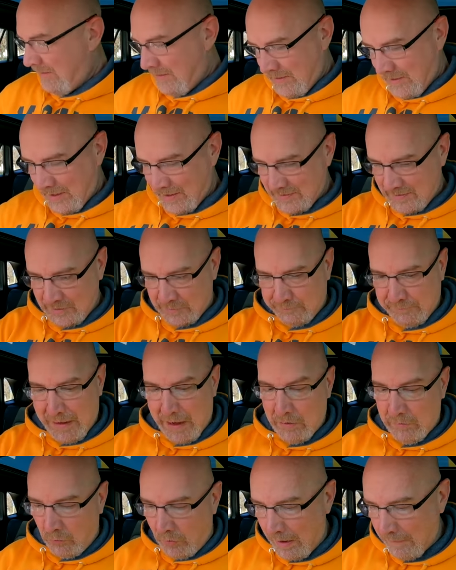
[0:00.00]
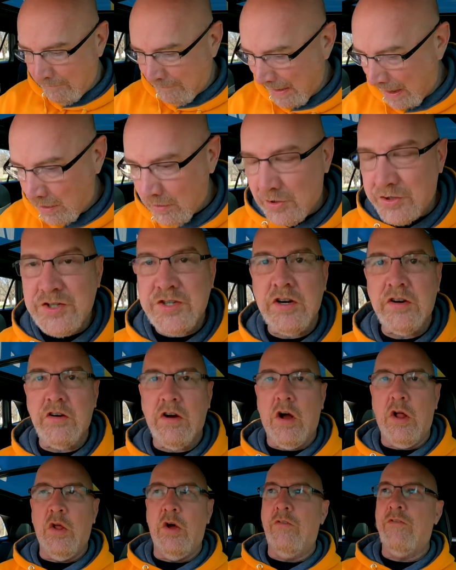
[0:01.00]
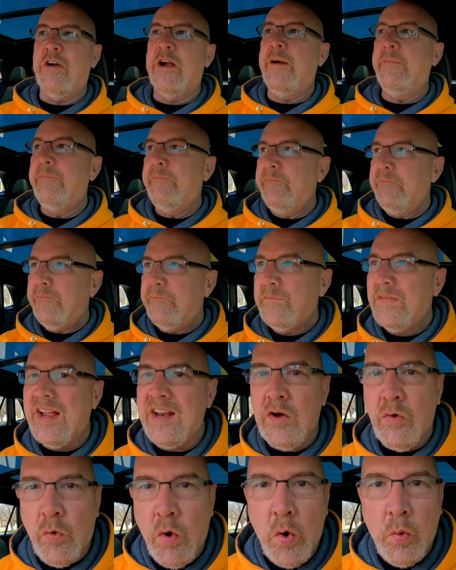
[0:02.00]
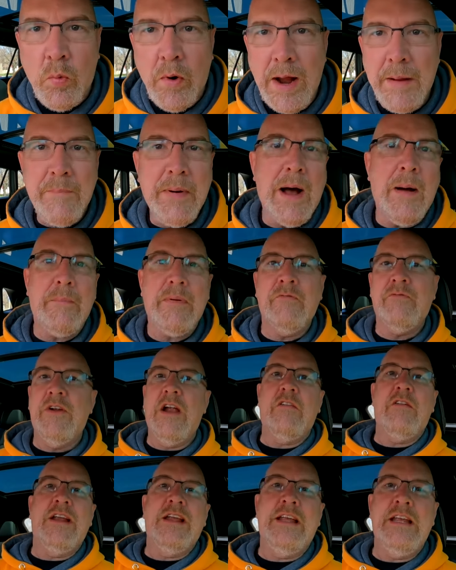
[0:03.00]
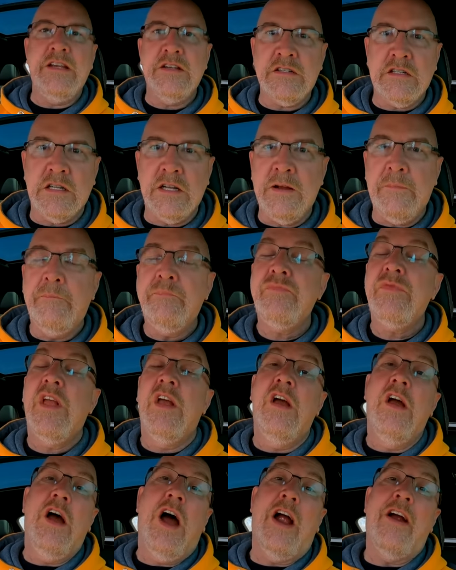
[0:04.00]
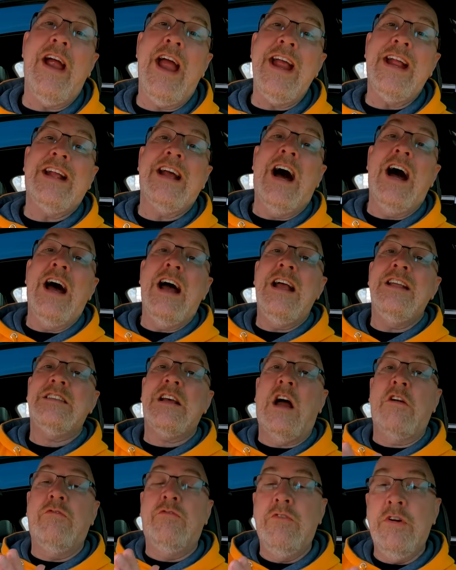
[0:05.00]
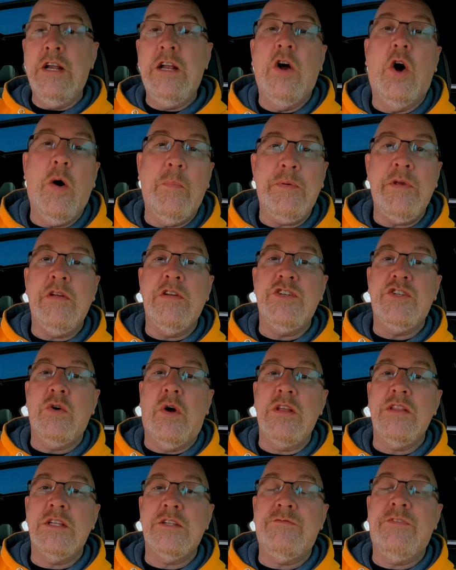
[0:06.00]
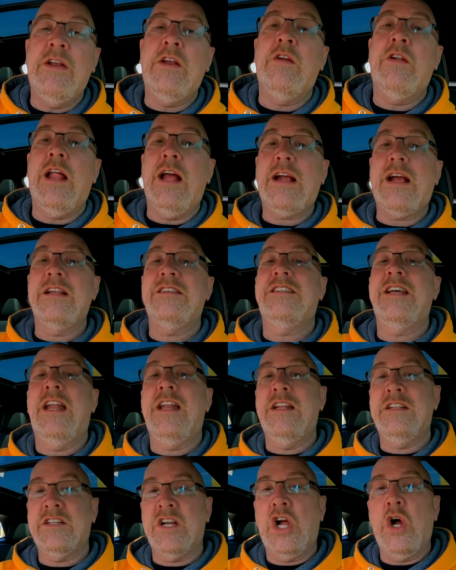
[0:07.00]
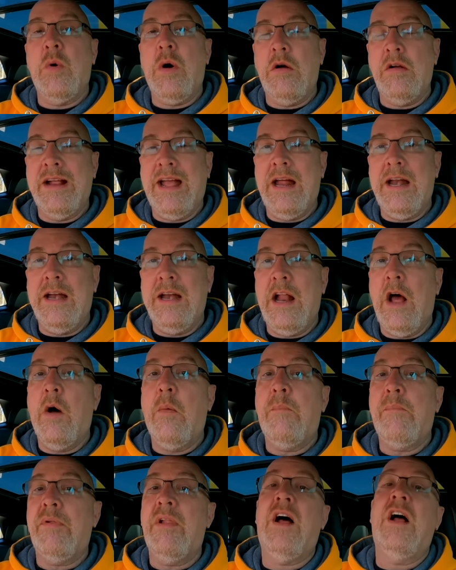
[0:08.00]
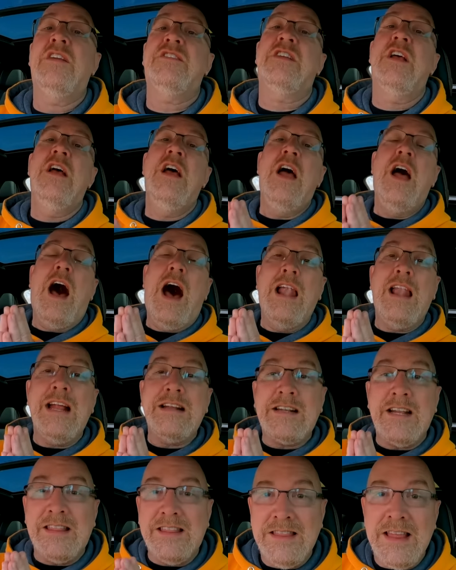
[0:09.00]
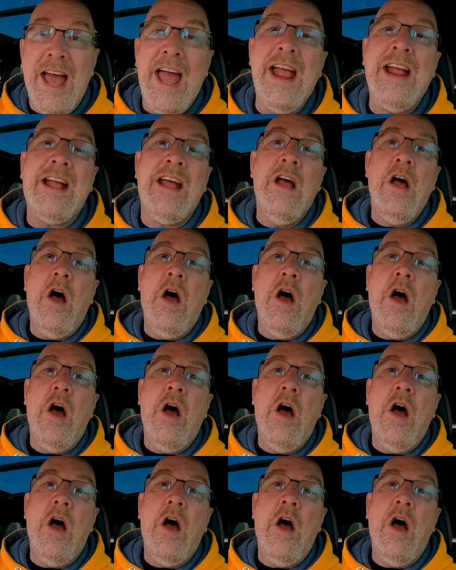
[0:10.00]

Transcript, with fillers: because there's pow white powder sugar all over it and it won't wipe up very easily. Ooh la la. All right, guys, I really hope you enjoyed this video. Like I said, it's a go out and get it now. Plus, i like to thank